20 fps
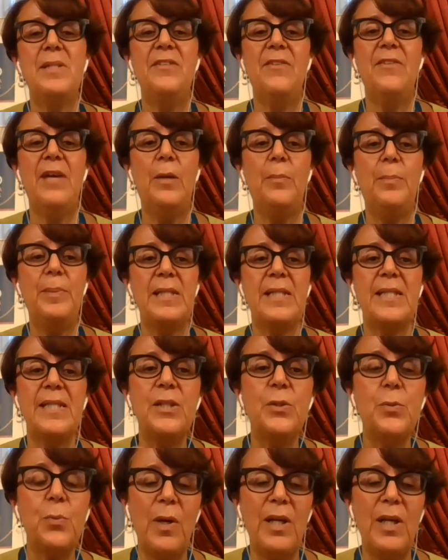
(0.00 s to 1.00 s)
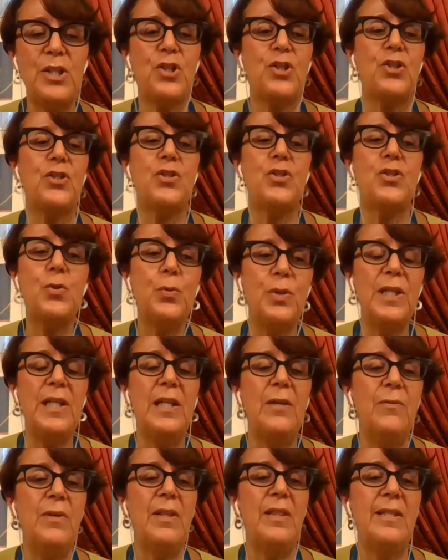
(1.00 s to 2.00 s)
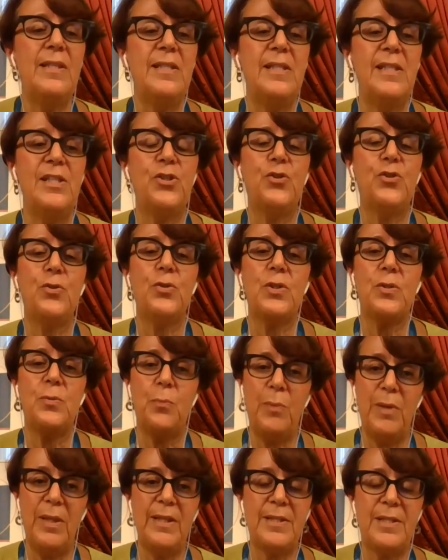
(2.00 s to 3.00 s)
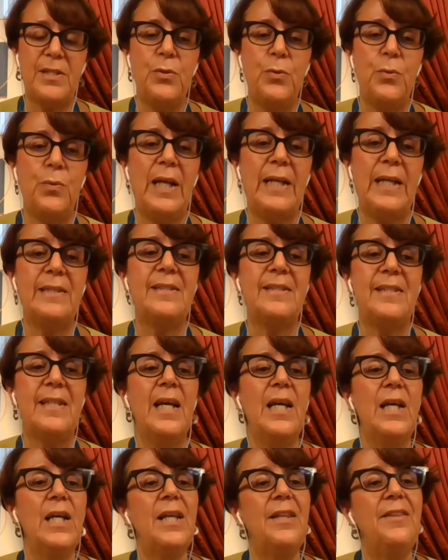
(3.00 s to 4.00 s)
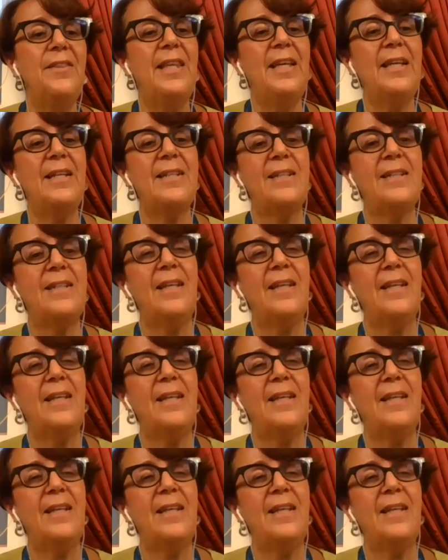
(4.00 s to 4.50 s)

developing situations to deal with these issues with students, that